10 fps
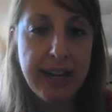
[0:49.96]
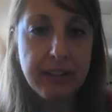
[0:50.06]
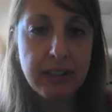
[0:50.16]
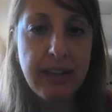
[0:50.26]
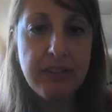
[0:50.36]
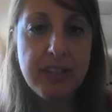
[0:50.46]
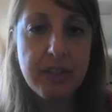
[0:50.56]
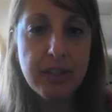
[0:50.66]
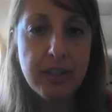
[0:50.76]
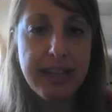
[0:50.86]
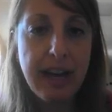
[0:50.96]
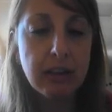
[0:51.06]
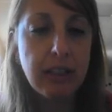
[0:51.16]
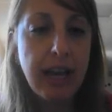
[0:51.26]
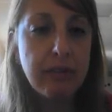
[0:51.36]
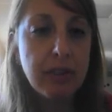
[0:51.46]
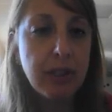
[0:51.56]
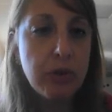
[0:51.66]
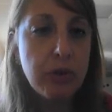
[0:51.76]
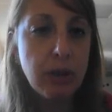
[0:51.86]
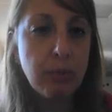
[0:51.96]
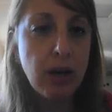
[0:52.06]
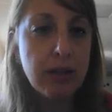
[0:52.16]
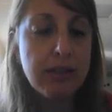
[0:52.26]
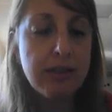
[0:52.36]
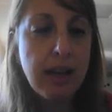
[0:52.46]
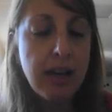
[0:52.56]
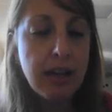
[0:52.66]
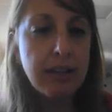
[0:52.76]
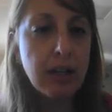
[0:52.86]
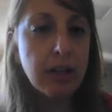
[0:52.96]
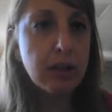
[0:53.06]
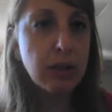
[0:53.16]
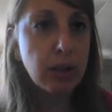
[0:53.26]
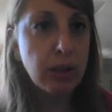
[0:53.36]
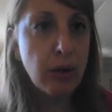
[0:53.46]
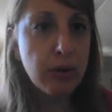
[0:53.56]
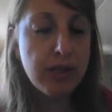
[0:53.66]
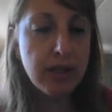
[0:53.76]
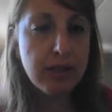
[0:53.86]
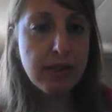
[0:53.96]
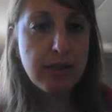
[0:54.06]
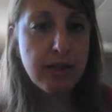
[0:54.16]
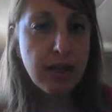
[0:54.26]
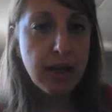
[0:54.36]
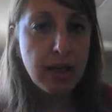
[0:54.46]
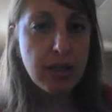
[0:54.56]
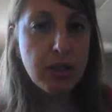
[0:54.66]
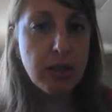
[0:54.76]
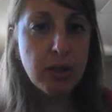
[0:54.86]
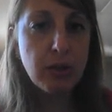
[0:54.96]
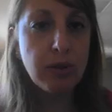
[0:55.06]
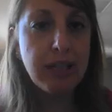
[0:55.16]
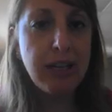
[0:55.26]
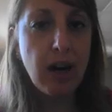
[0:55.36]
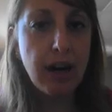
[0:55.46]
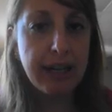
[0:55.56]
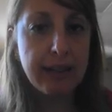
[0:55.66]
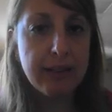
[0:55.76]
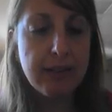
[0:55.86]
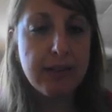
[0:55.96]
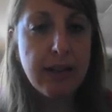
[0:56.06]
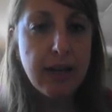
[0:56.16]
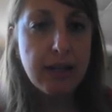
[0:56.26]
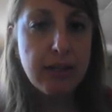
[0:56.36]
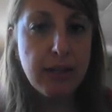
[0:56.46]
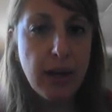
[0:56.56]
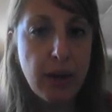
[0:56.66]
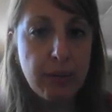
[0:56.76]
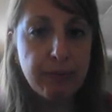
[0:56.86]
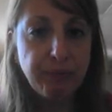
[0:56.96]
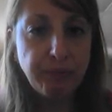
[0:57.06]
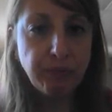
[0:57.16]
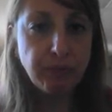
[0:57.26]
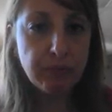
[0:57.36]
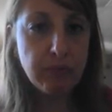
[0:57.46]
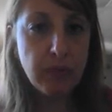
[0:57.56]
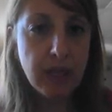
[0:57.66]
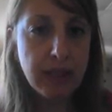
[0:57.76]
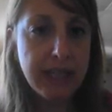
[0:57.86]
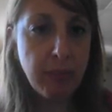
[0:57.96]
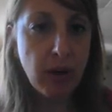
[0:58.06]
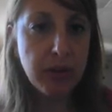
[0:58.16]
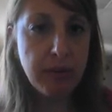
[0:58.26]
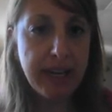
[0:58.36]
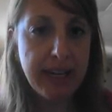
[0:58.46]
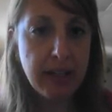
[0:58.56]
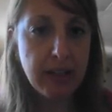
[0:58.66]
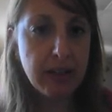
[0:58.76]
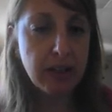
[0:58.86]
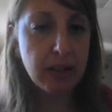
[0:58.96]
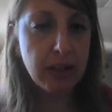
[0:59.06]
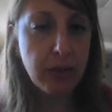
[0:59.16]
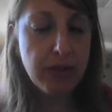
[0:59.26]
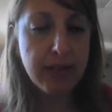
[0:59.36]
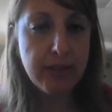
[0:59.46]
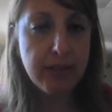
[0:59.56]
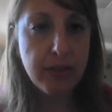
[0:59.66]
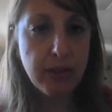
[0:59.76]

left center, down left, those are the parts that are closest to the audience. So these parts right here, closest to